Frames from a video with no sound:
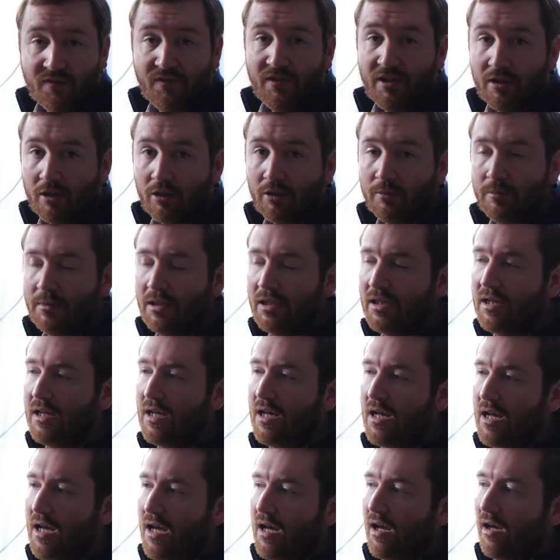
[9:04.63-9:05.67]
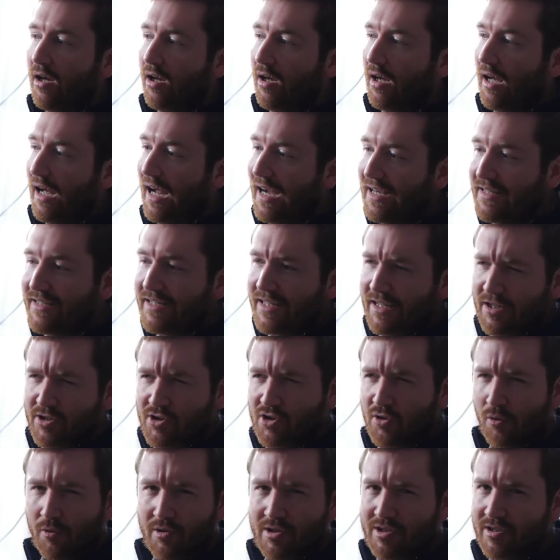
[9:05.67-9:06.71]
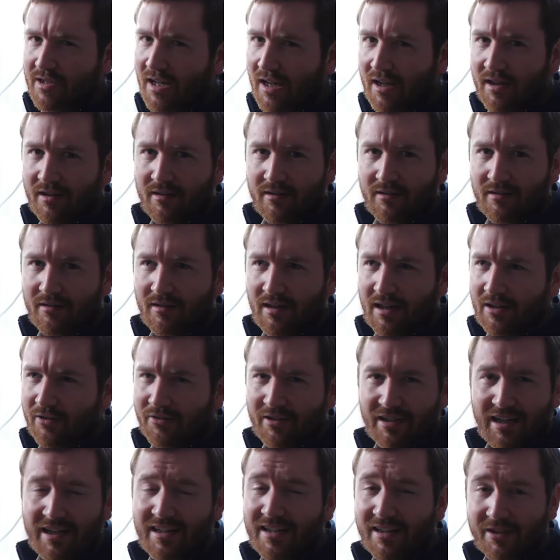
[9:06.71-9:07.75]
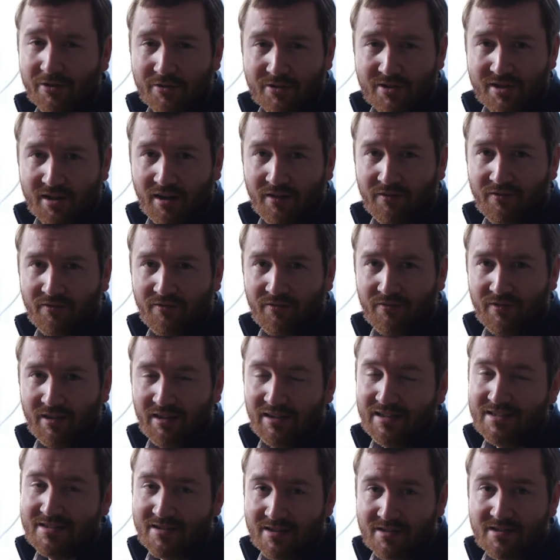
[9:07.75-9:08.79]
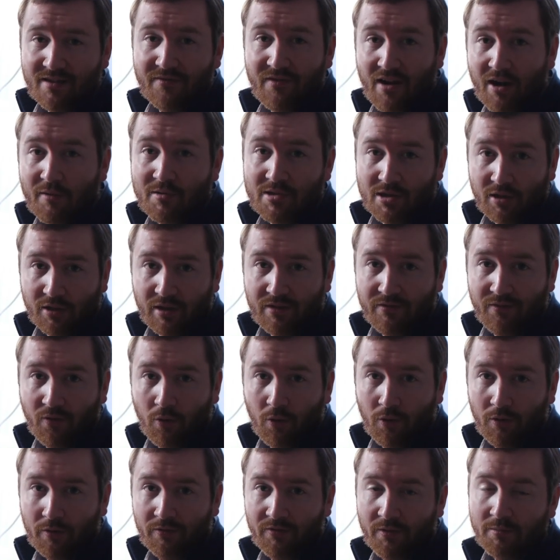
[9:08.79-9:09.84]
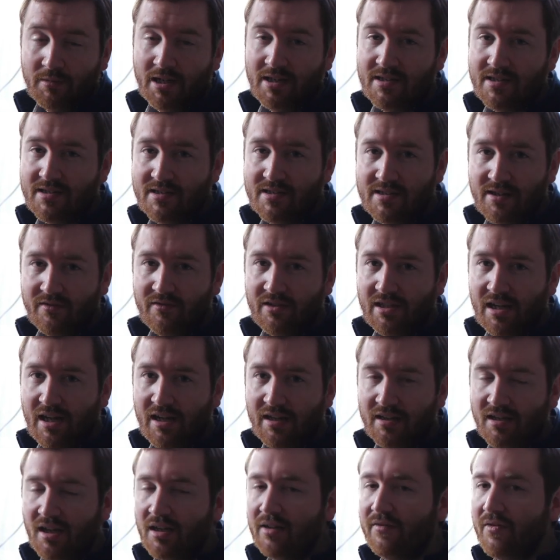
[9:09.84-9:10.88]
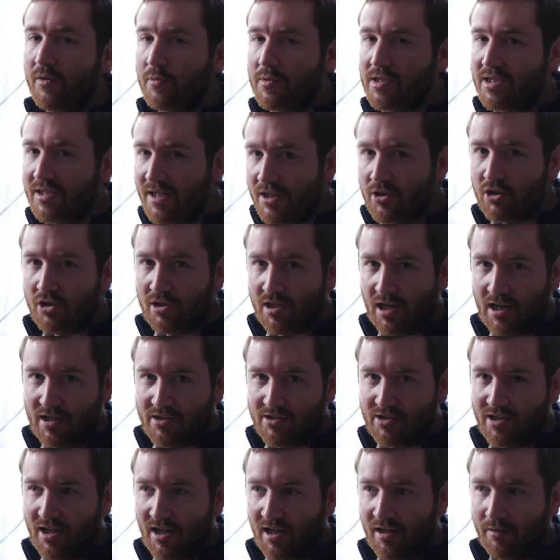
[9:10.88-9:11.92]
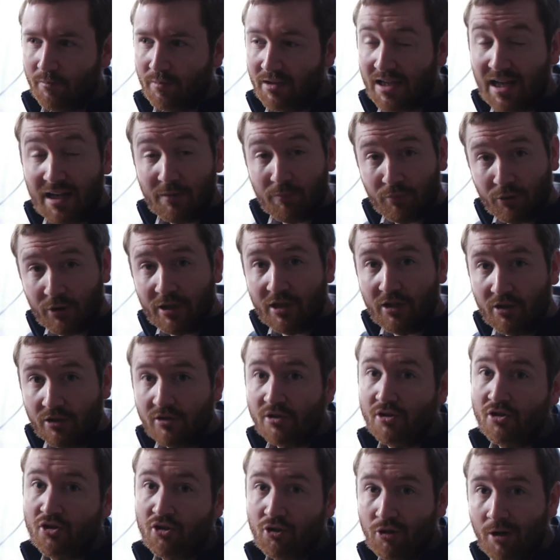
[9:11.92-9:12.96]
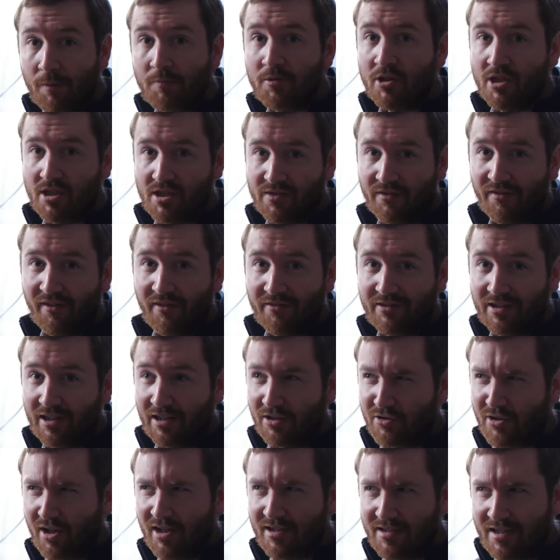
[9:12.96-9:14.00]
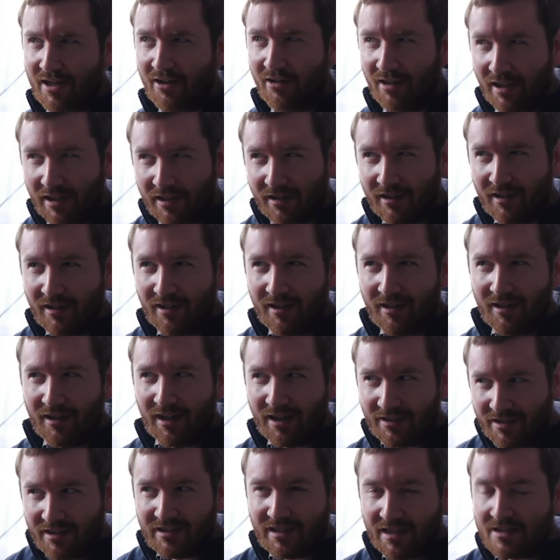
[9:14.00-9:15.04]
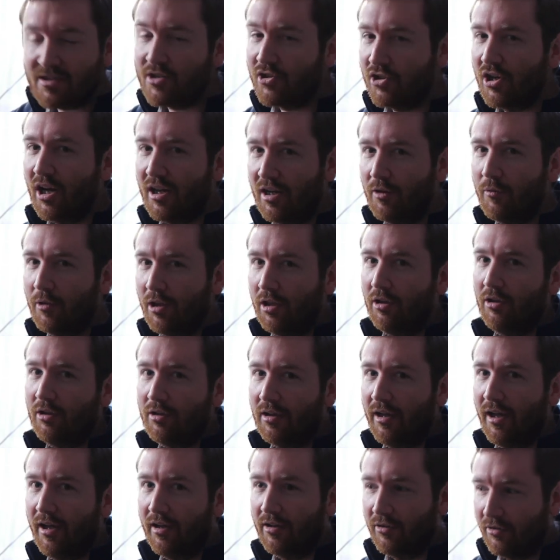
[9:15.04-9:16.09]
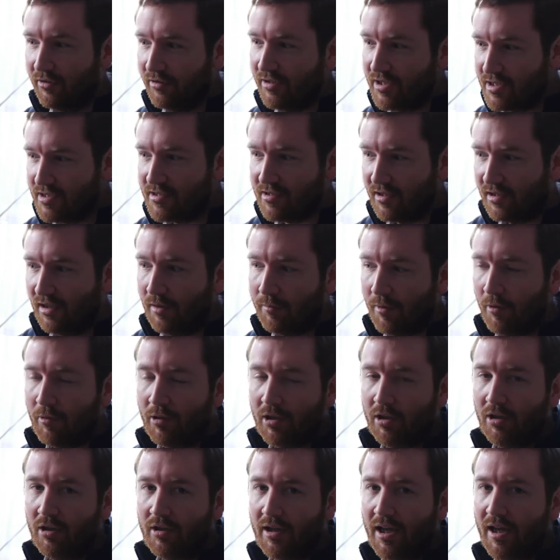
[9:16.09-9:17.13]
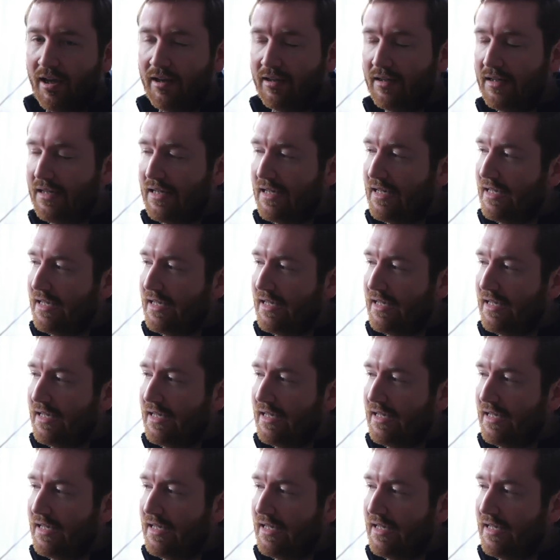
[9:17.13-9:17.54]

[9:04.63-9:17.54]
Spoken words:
film. ITN Source, I don't think any of their stuff, at least the stuff I was looking for from 1978, none of it was digitized yet, but they had pretty good descriptions of everything. So I could tell, like, I think that's a shot I want to look at, or this is a clip I want to look at.